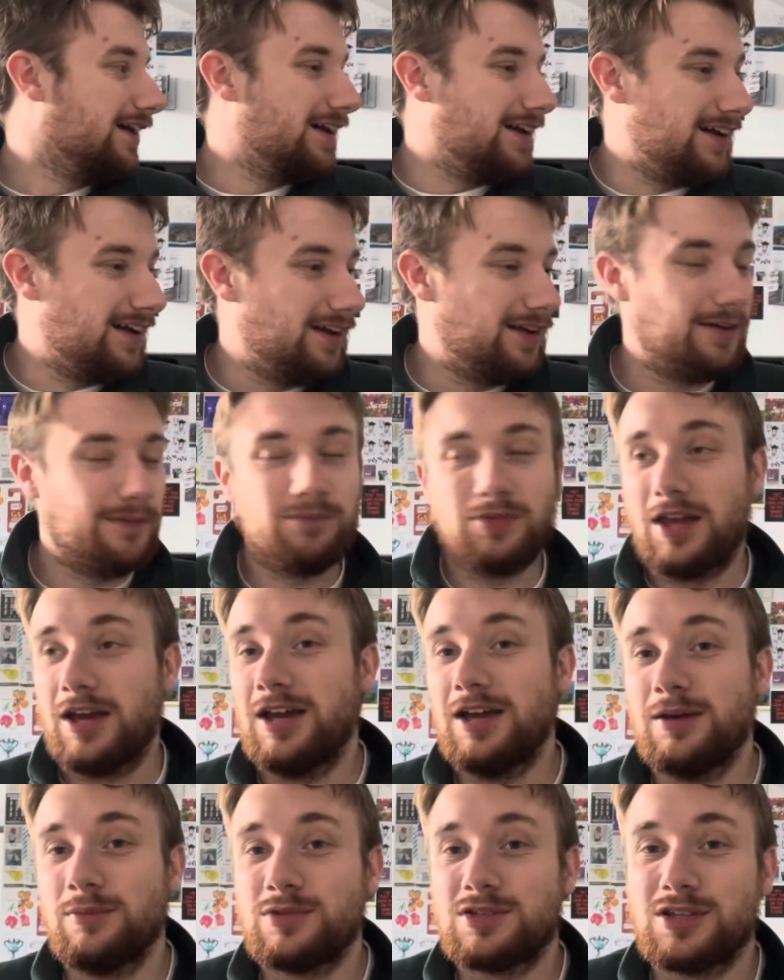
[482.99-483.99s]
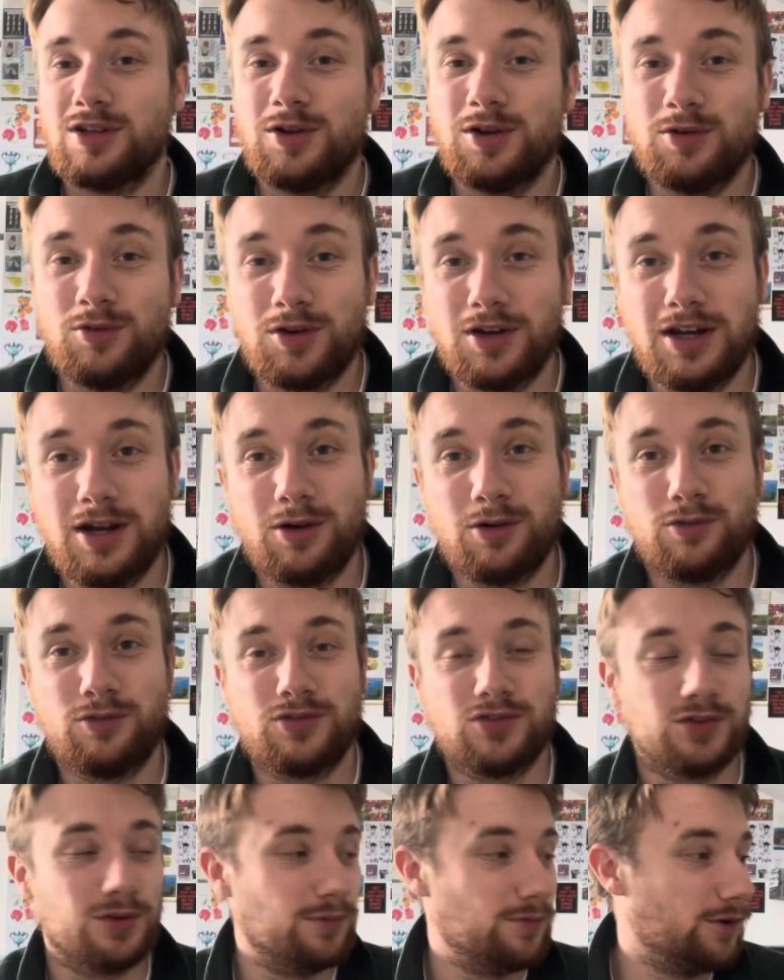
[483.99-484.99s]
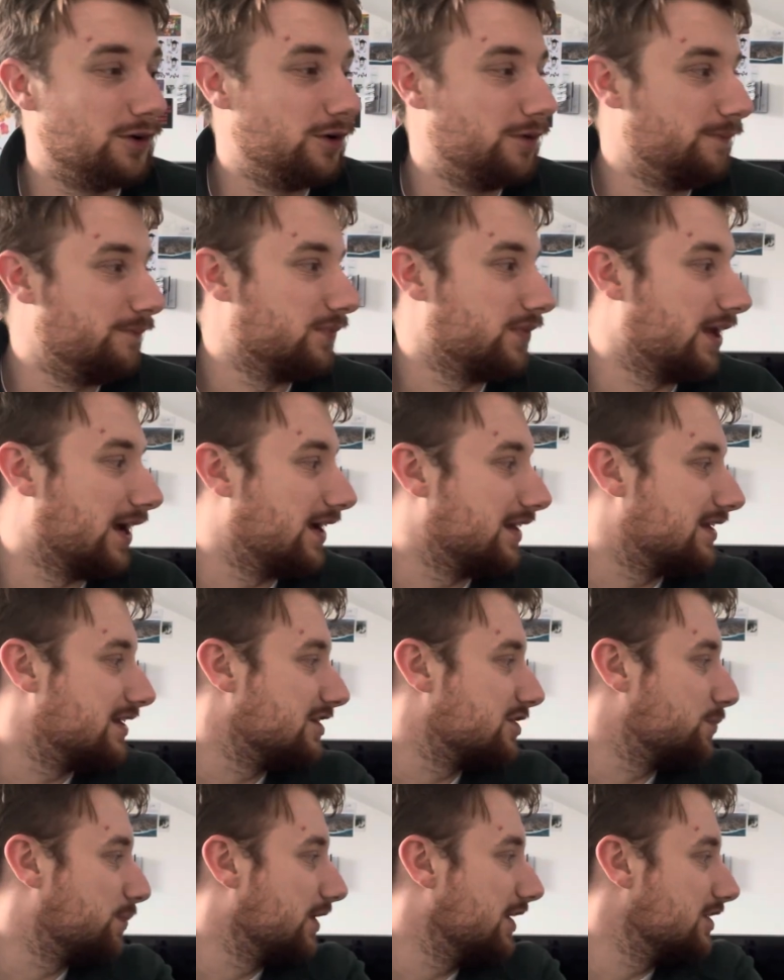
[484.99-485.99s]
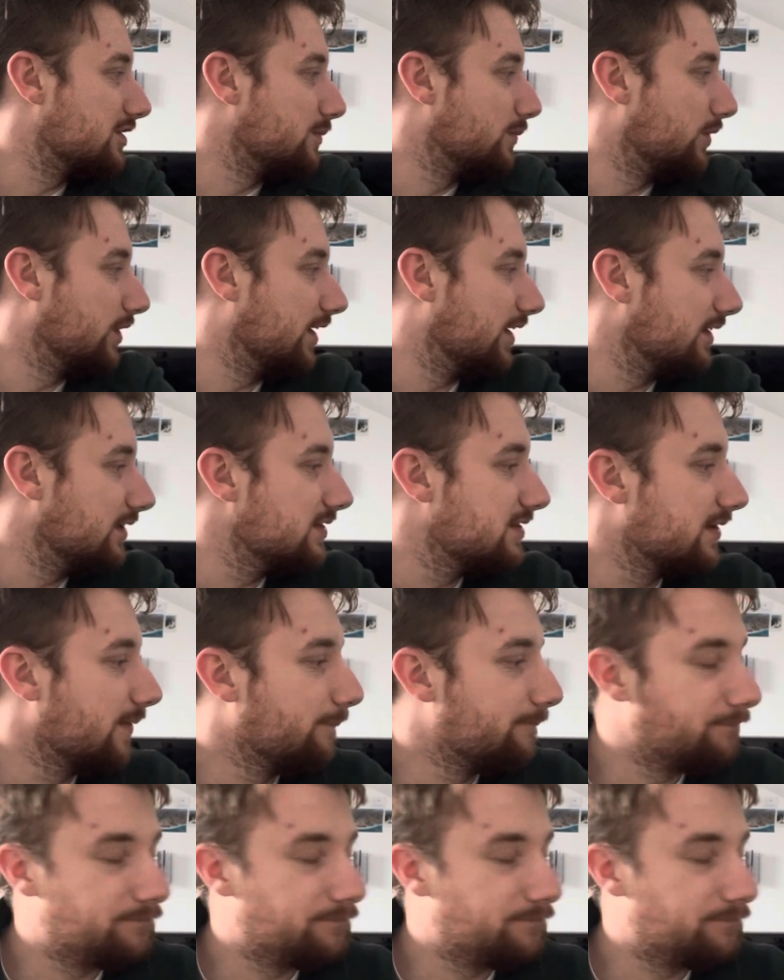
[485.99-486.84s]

I am slowly running out of some room to display some things.